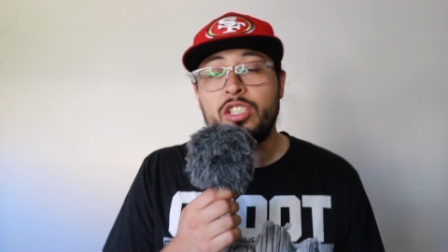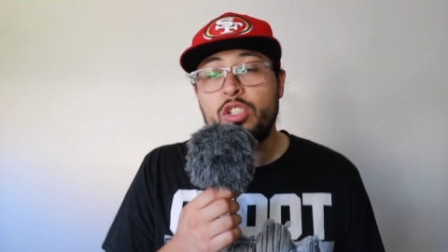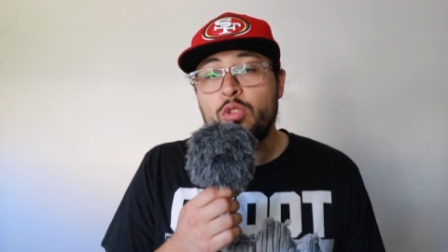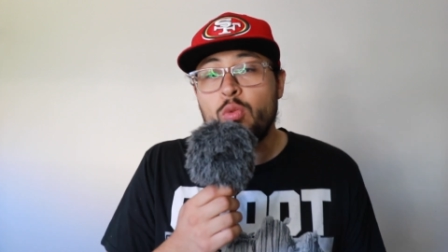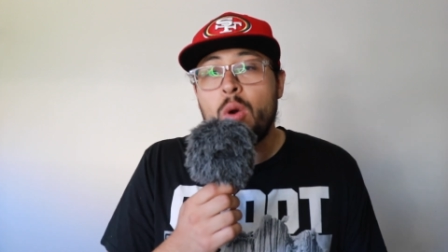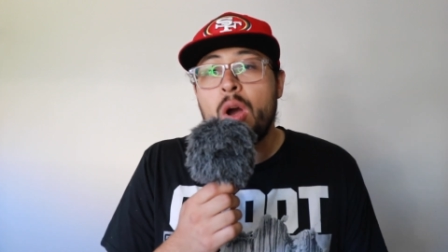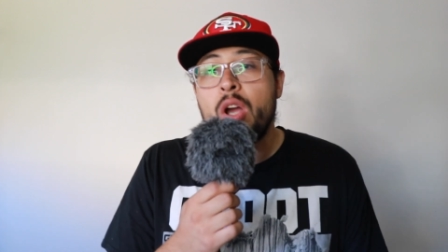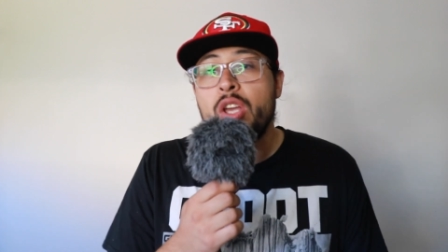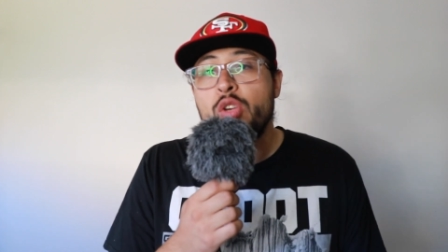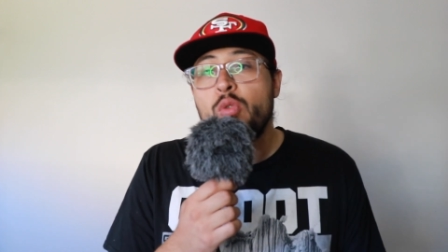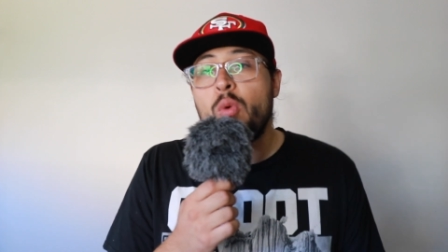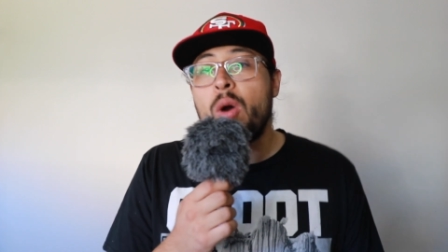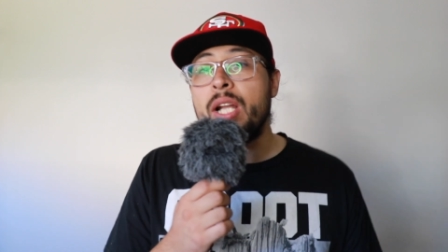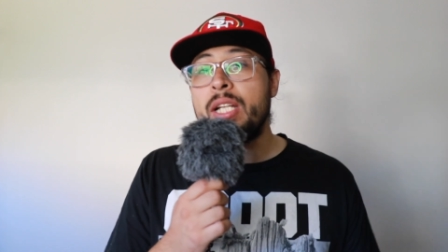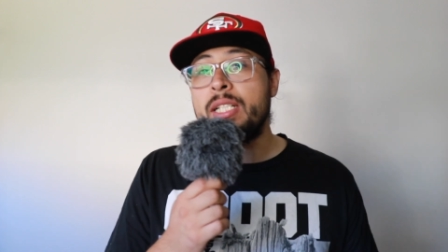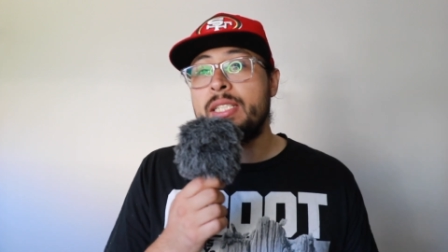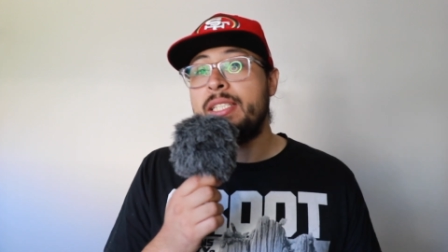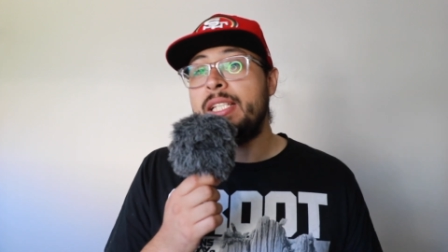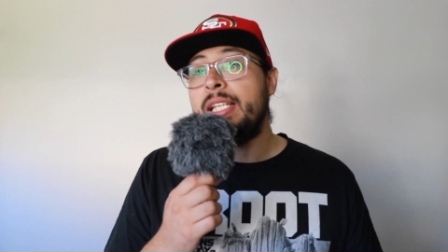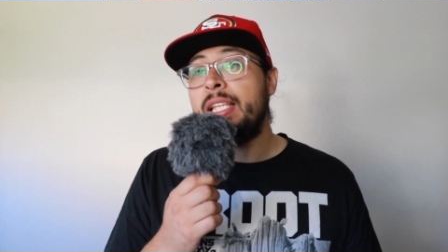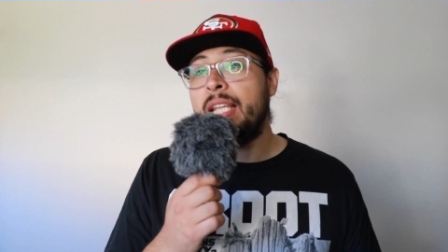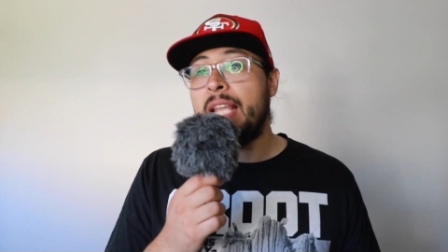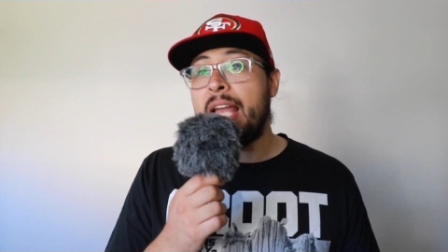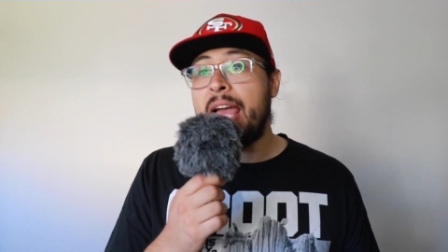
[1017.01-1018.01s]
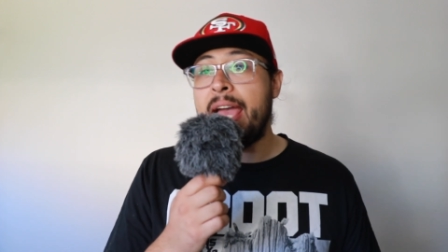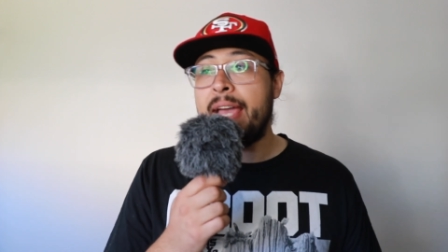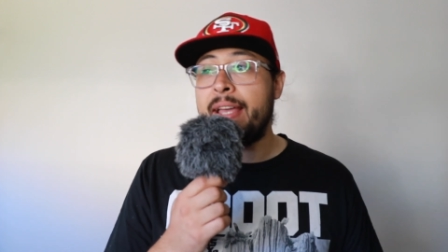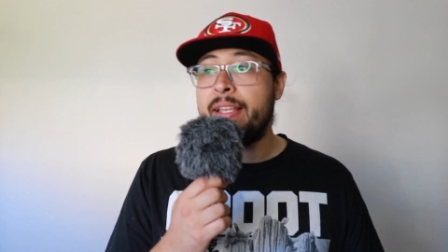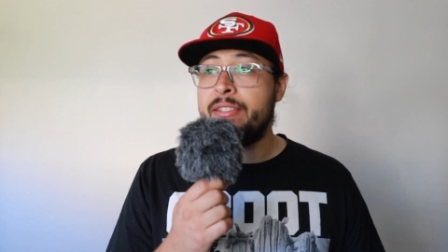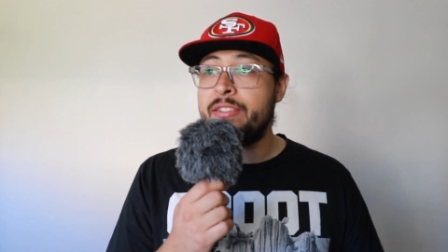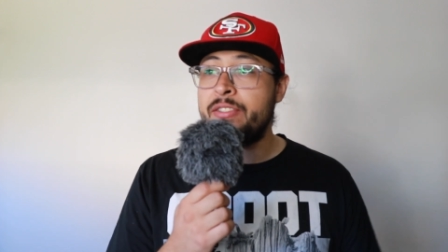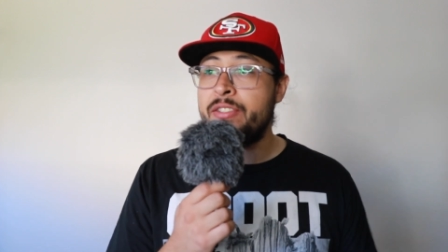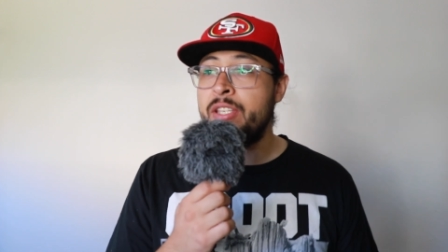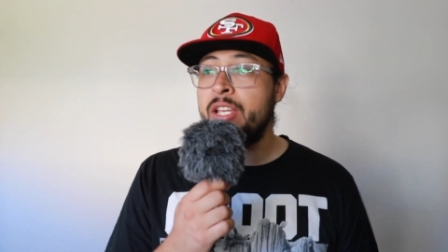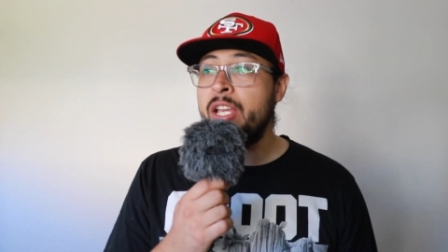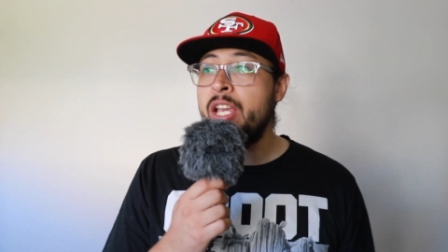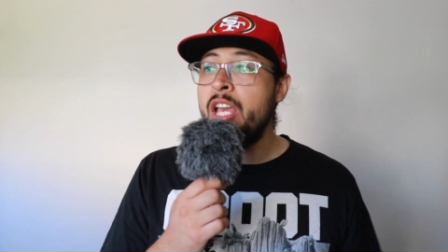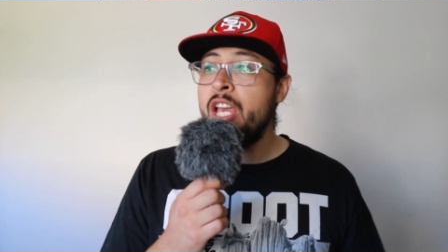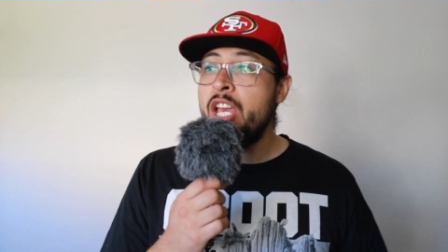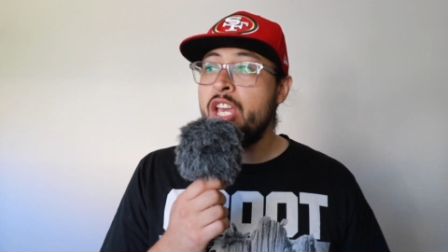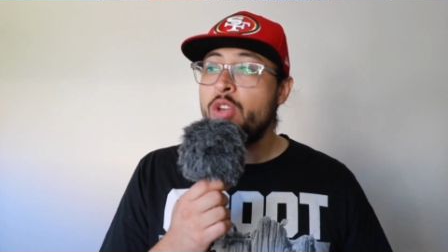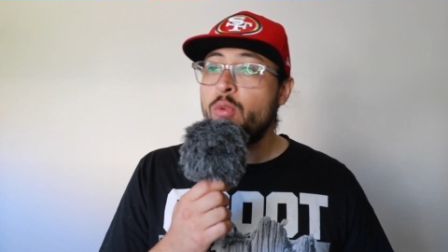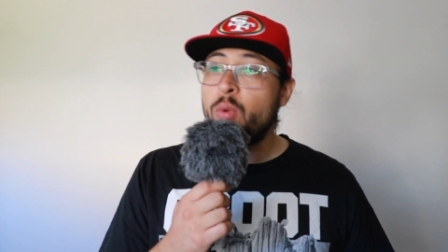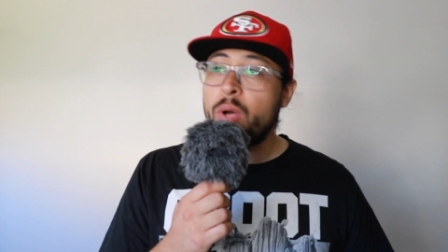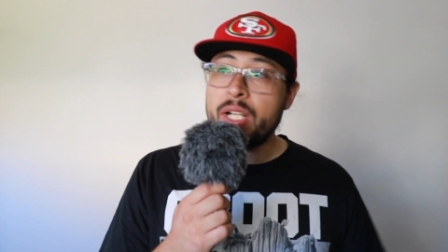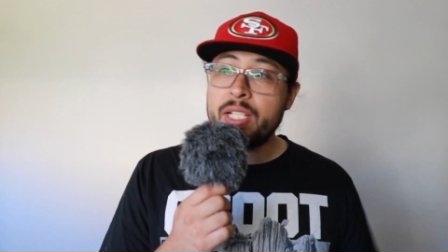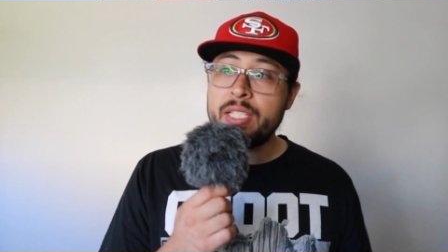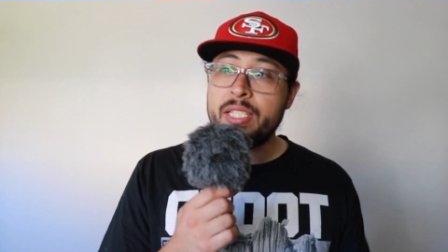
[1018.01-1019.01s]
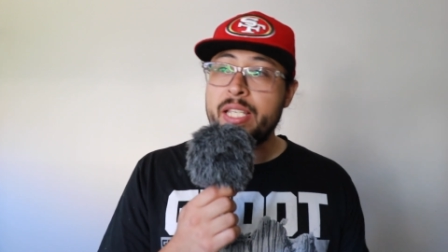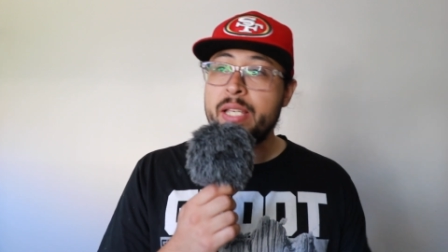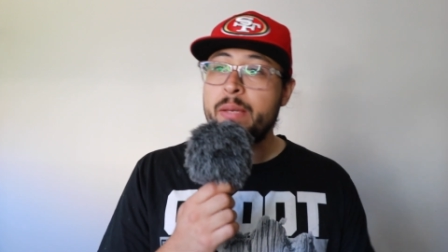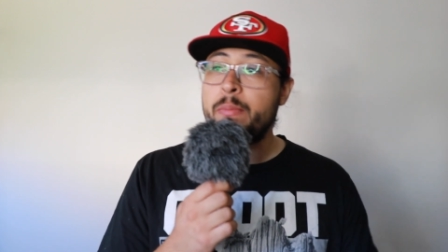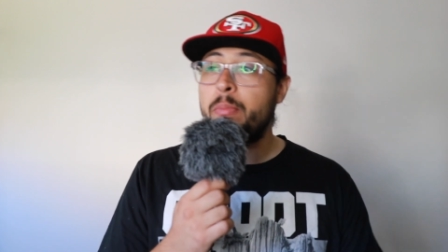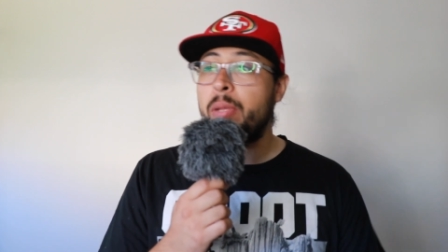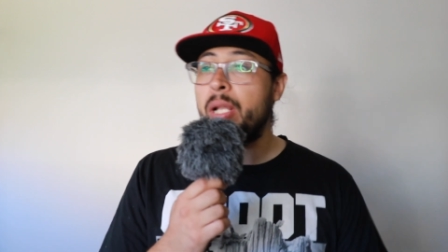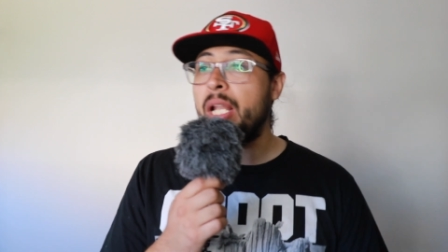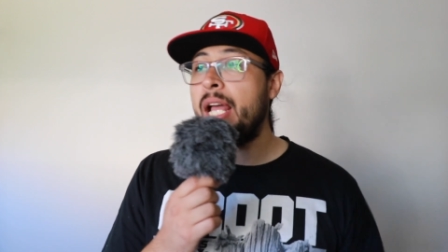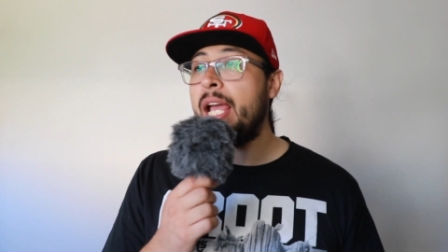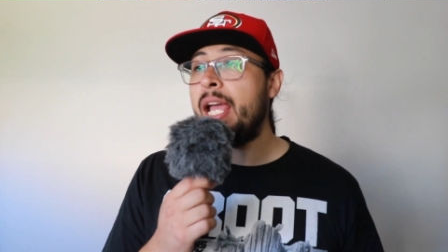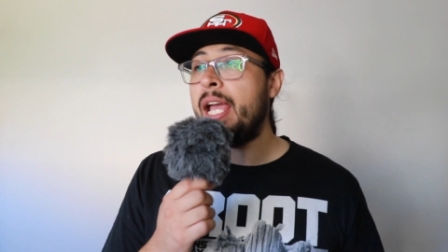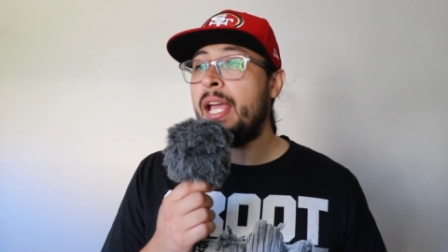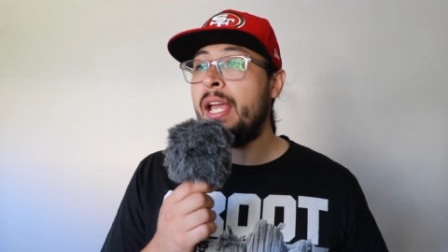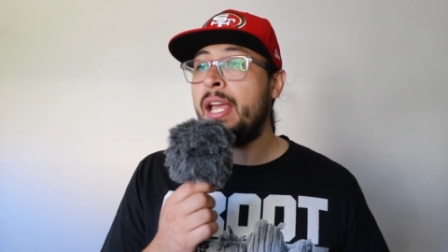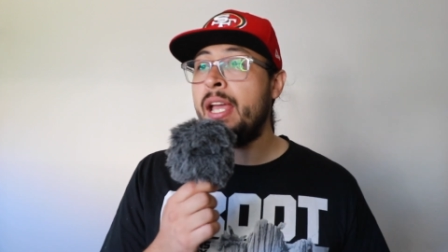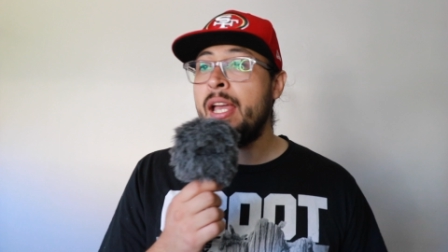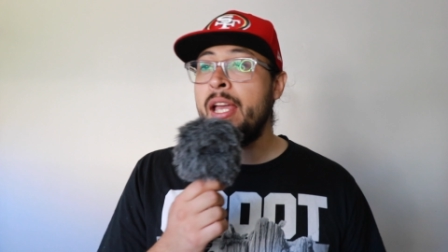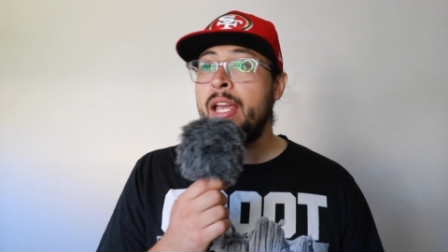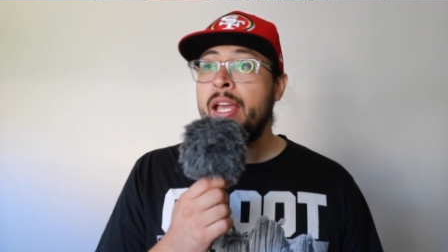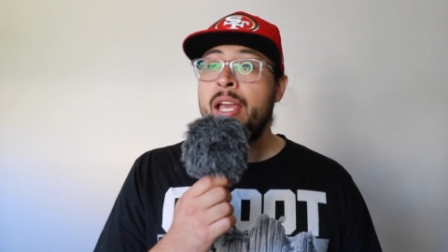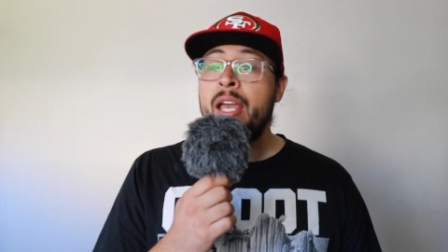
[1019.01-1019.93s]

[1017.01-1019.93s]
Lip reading: You want to see Lance. You want to see him play.